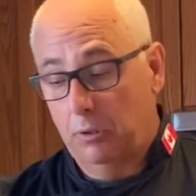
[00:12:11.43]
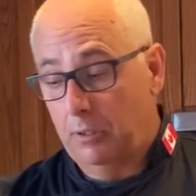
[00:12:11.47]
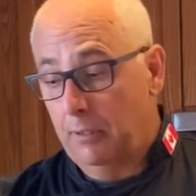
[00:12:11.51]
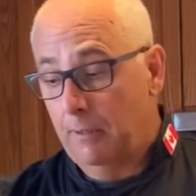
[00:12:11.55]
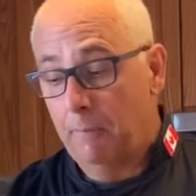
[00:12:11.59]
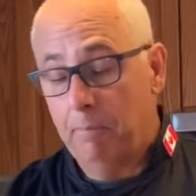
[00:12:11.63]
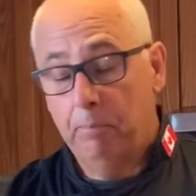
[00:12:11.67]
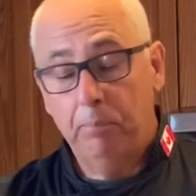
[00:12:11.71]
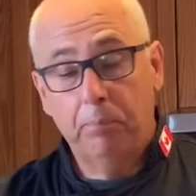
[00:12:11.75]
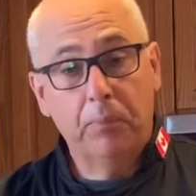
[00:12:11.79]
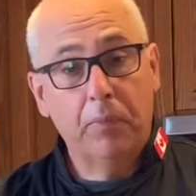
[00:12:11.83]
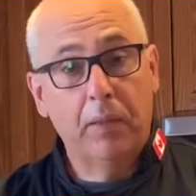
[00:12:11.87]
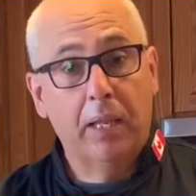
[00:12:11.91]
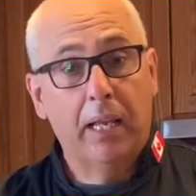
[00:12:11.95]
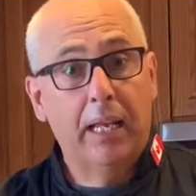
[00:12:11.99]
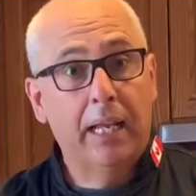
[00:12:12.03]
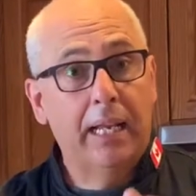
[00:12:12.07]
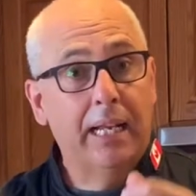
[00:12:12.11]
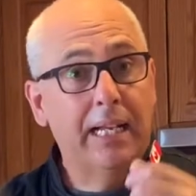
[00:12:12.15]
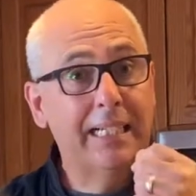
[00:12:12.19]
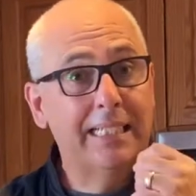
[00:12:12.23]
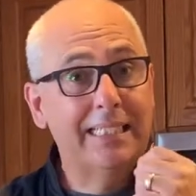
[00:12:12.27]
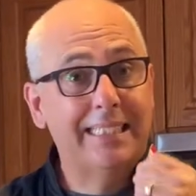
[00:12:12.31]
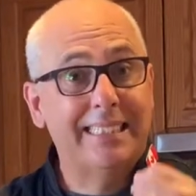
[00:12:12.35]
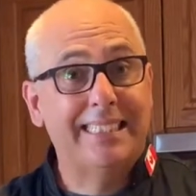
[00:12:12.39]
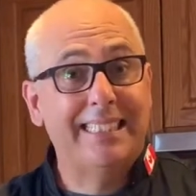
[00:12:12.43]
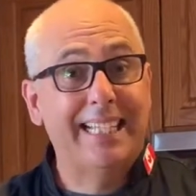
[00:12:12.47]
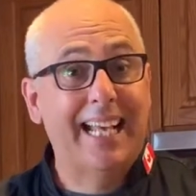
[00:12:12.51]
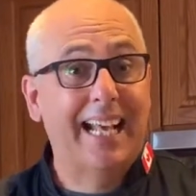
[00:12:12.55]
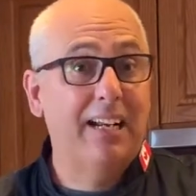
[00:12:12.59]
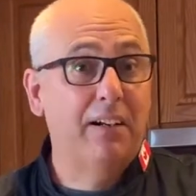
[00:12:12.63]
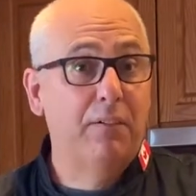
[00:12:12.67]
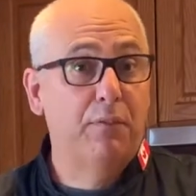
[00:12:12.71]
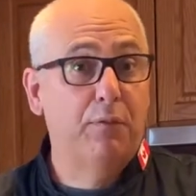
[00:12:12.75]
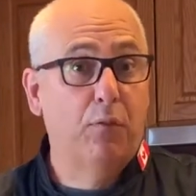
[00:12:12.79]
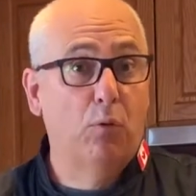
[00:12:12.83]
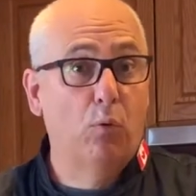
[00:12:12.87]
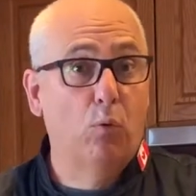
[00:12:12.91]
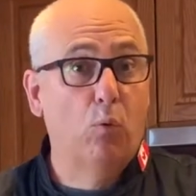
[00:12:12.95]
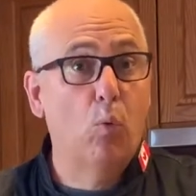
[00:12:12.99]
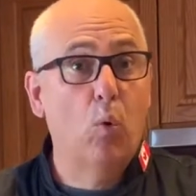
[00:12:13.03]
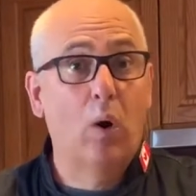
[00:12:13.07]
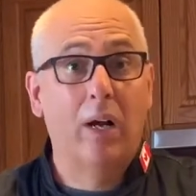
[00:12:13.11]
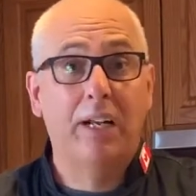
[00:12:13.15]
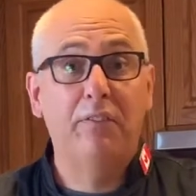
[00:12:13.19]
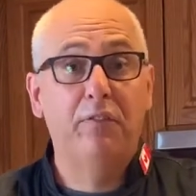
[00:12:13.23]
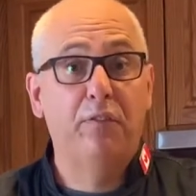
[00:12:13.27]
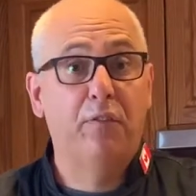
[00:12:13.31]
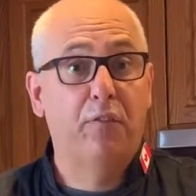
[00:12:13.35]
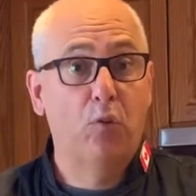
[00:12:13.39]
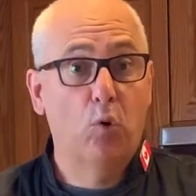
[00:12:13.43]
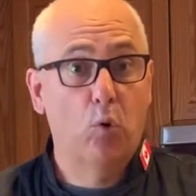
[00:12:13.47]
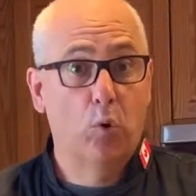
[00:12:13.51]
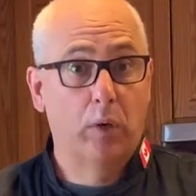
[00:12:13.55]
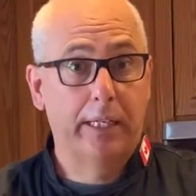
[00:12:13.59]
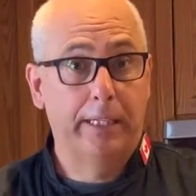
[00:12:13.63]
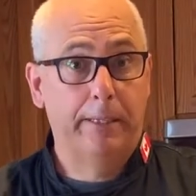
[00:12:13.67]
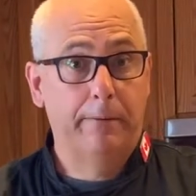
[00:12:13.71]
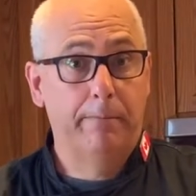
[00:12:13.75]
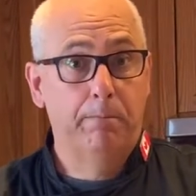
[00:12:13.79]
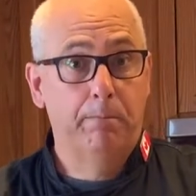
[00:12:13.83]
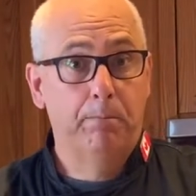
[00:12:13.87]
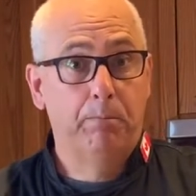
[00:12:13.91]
it. Set it for 140.